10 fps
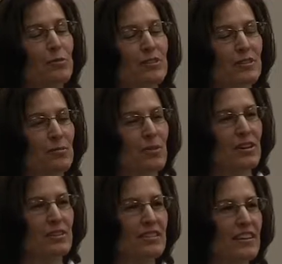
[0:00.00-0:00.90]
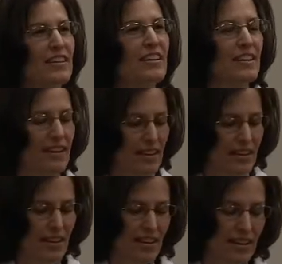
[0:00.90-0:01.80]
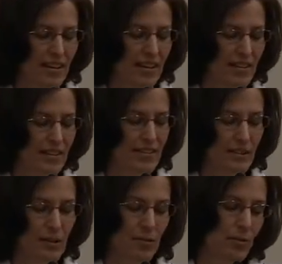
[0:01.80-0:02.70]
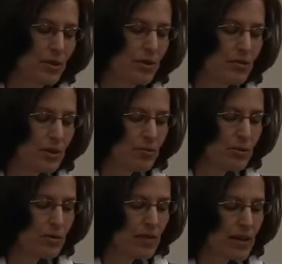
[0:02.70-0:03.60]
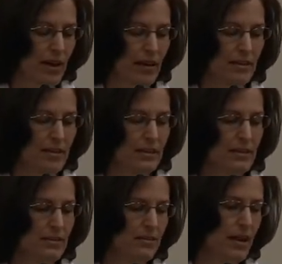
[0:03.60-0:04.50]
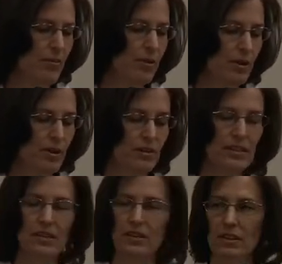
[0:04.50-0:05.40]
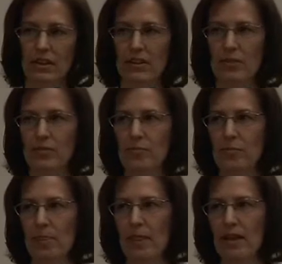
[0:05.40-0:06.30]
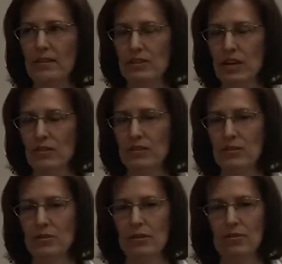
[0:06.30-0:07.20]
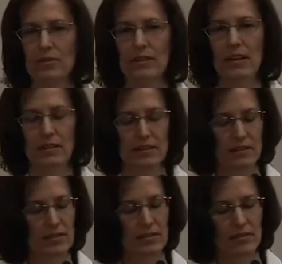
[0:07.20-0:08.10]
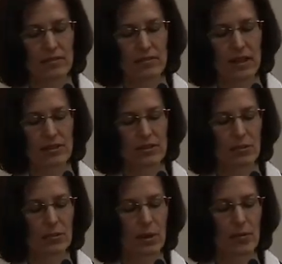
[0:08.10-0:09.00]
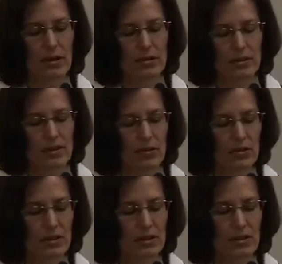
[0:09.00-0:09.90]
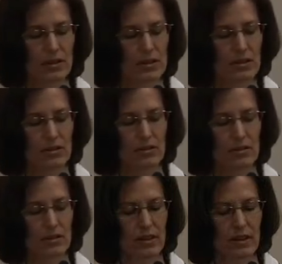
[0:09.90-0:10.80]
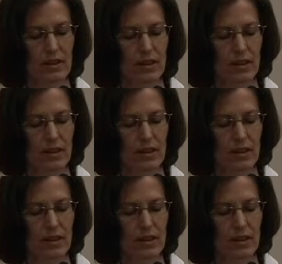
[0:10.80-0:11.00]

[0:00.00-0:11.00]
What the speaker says: in some ways. So then we went through the rigmarole of all that. And now we're in our 7th year as a charter school. Next year will be about 630 students, and